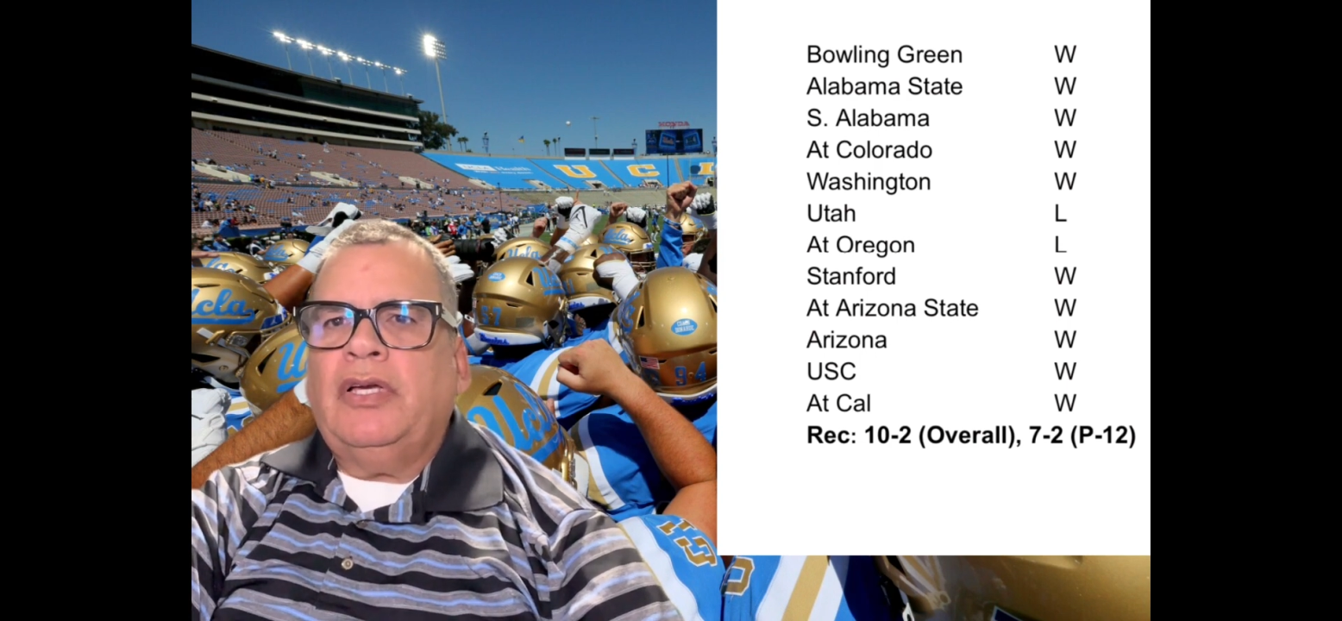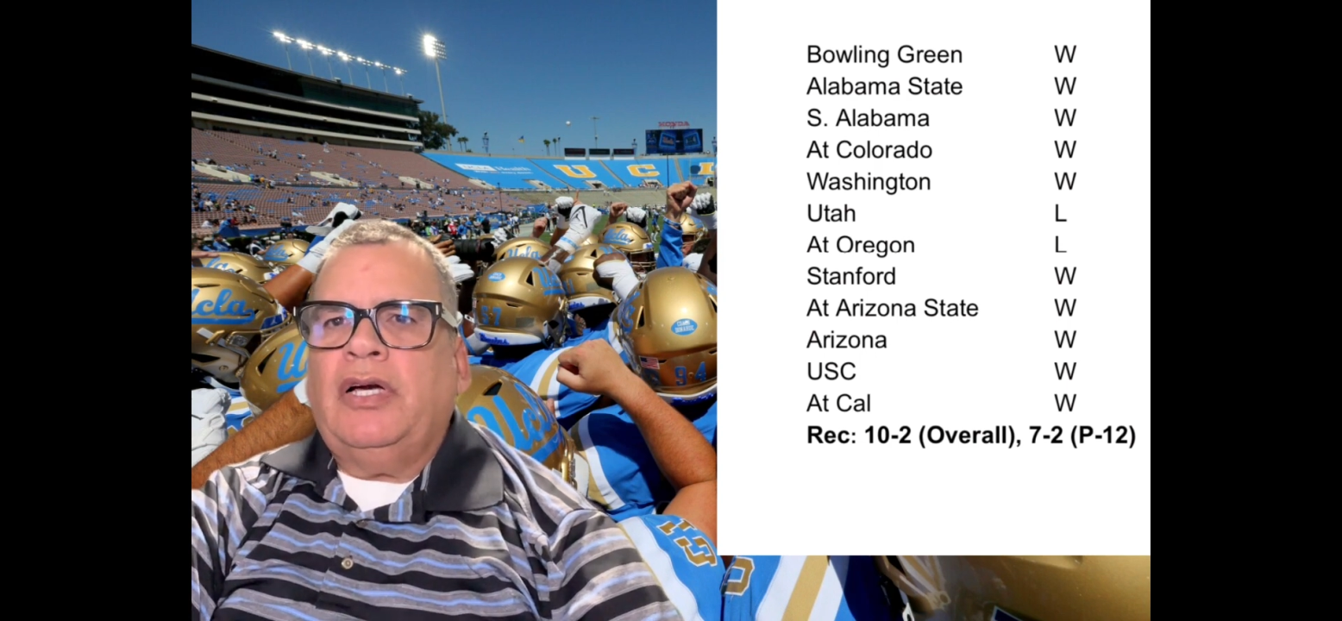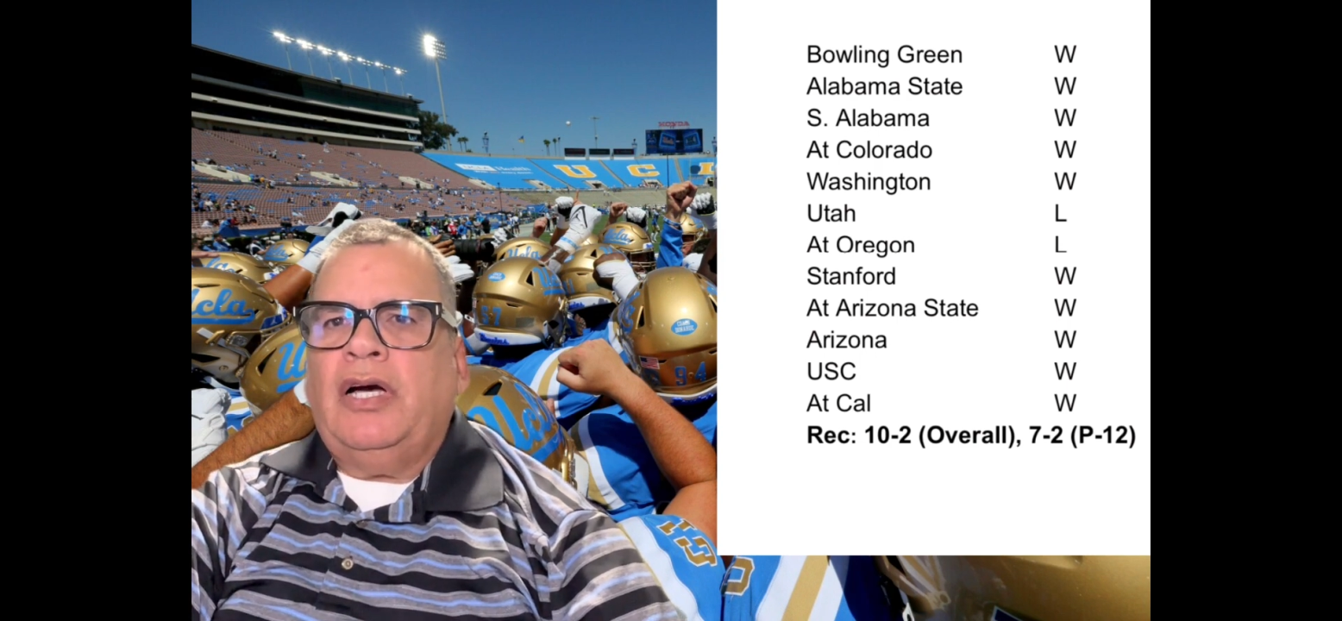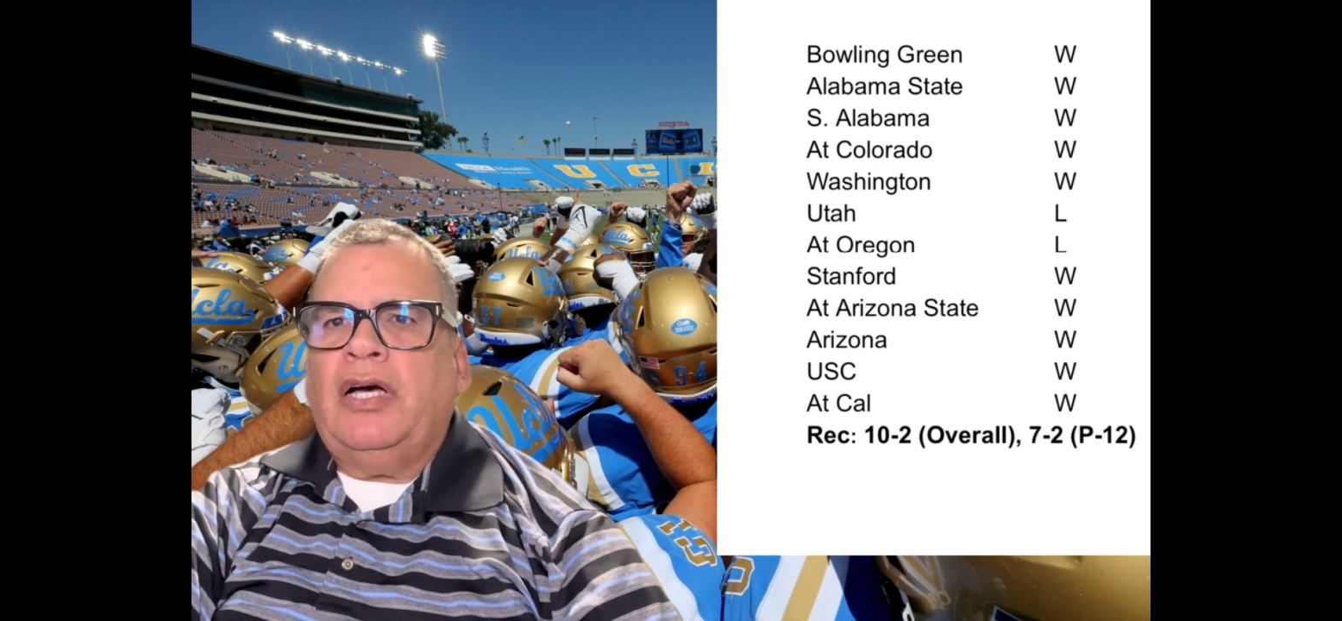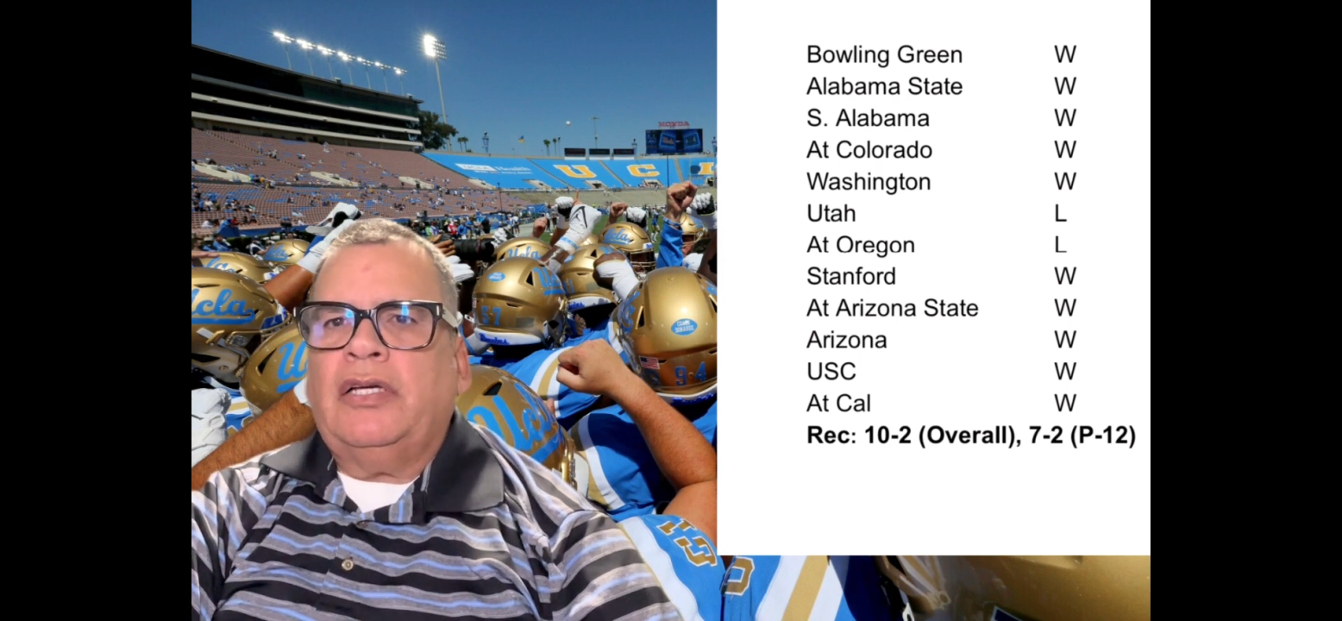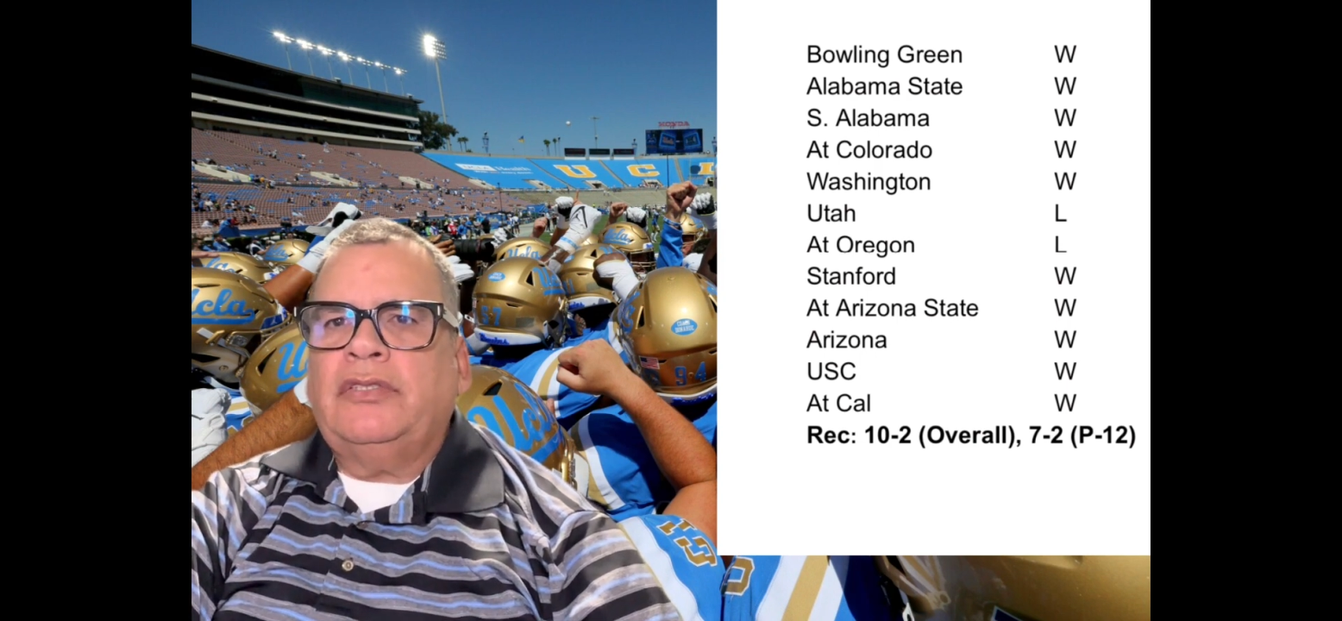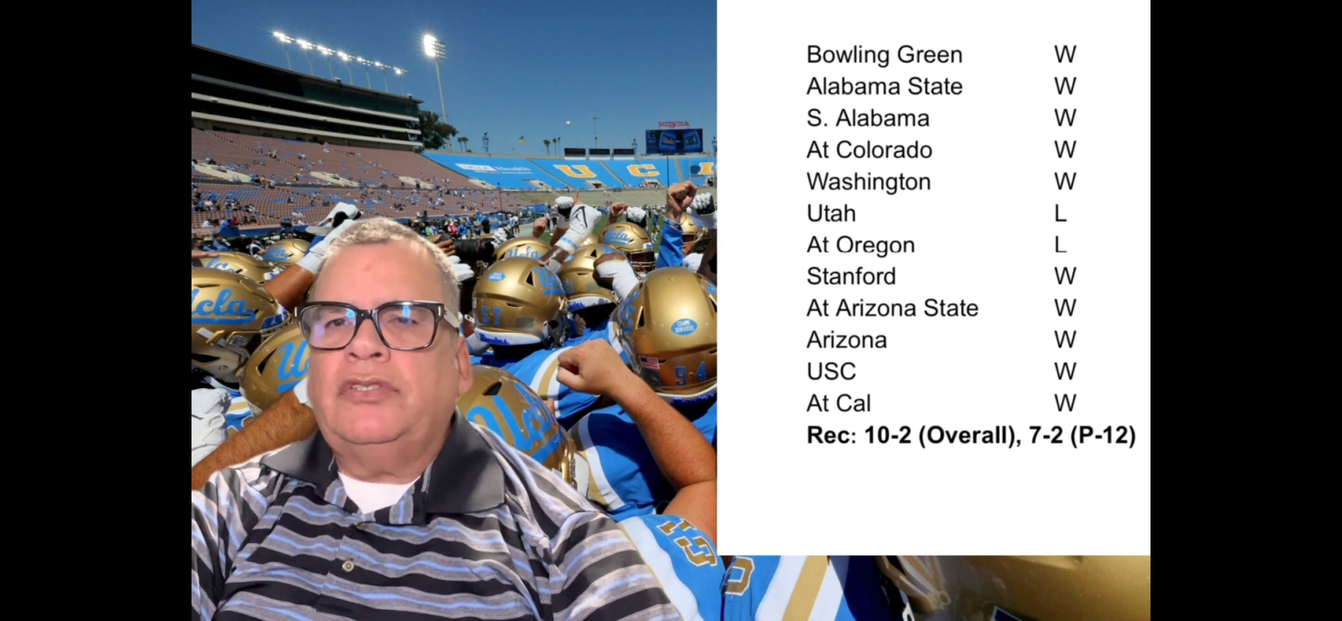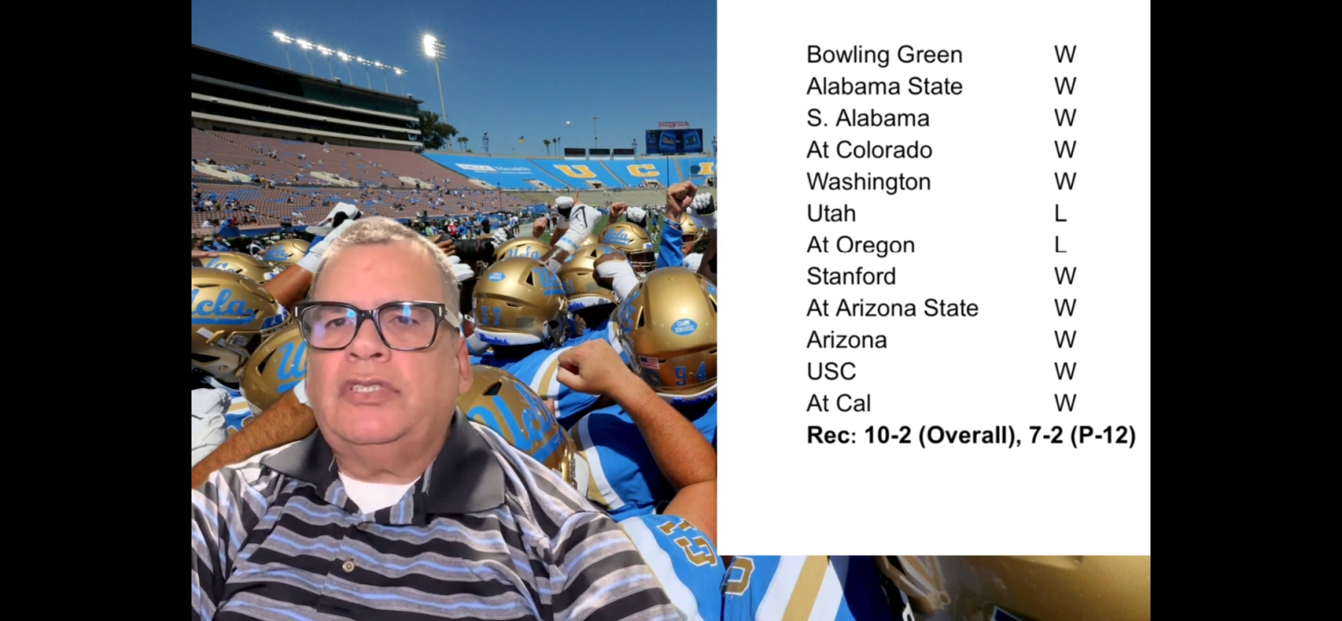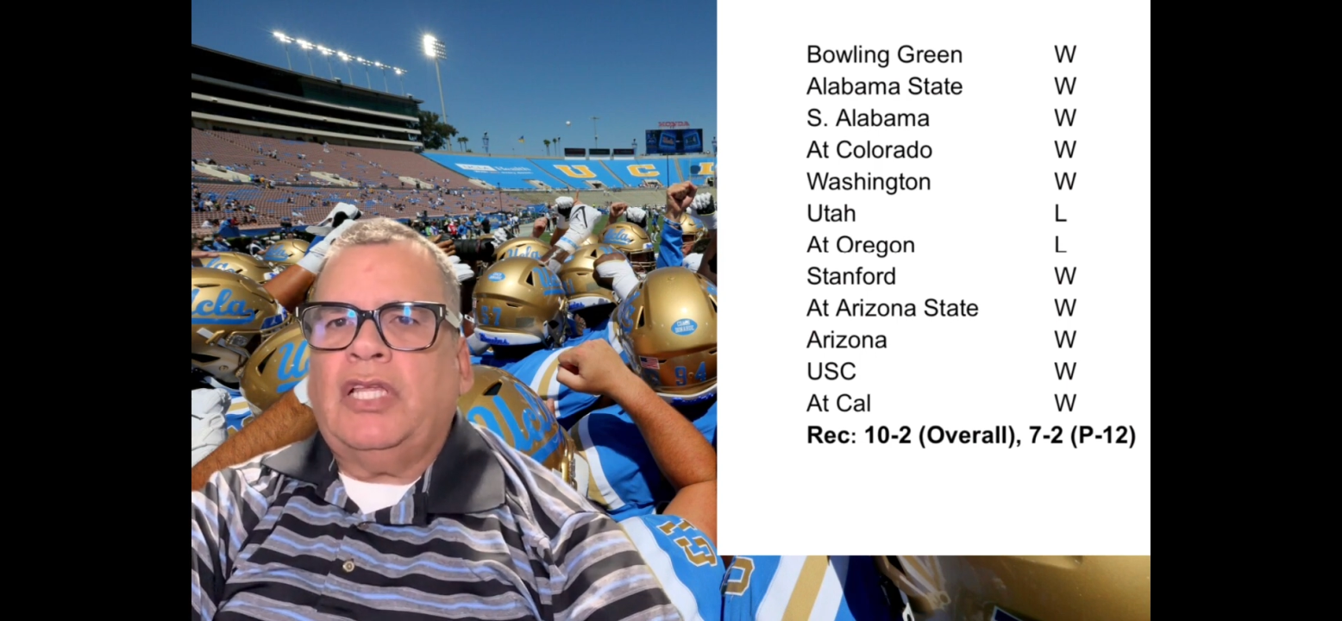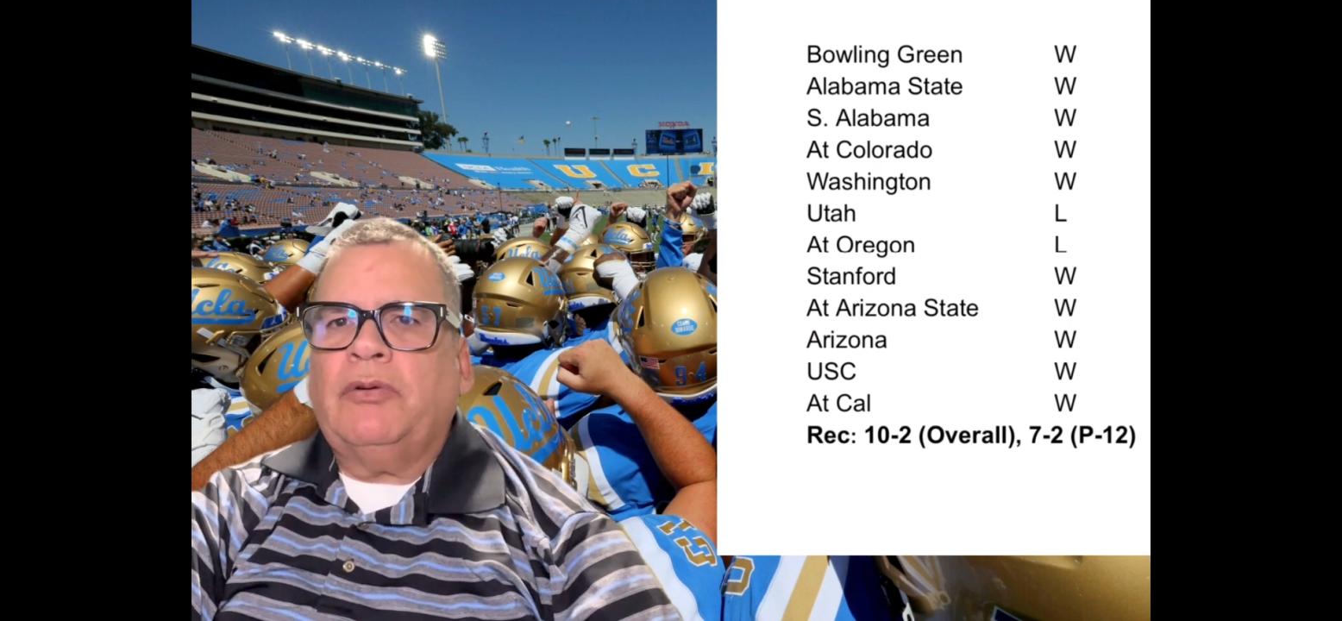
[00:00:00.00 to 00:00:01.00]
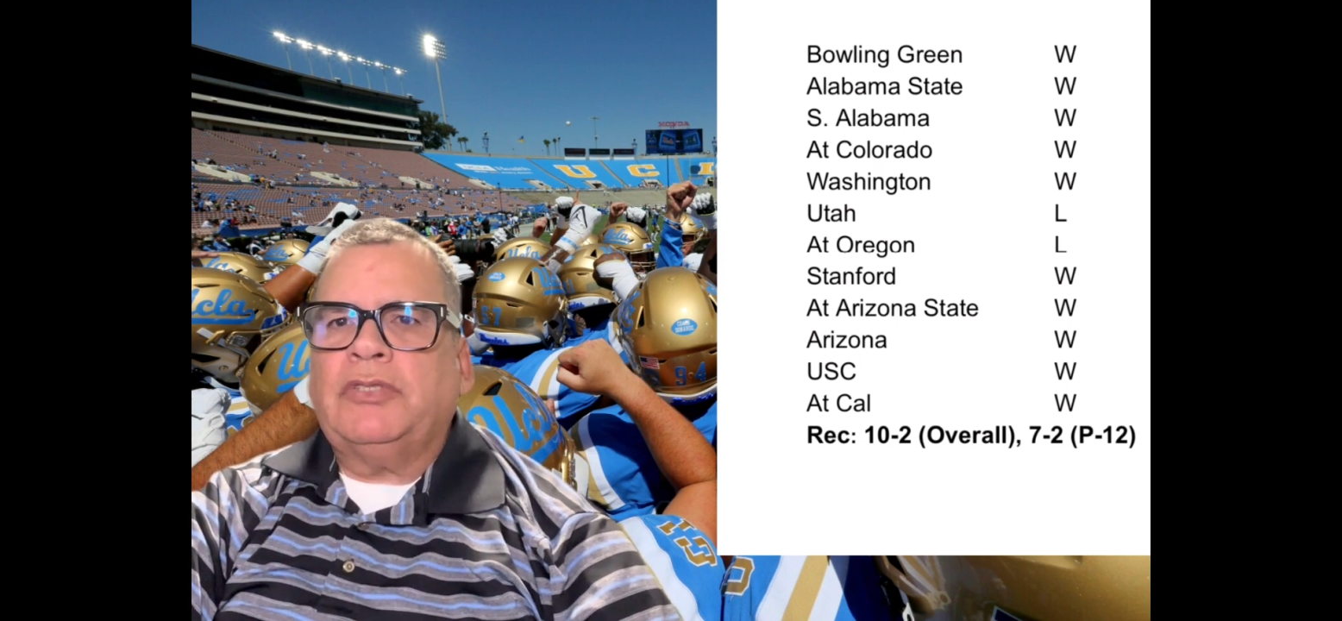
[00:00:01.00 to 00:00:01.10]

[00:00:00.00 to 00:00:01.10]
UCLA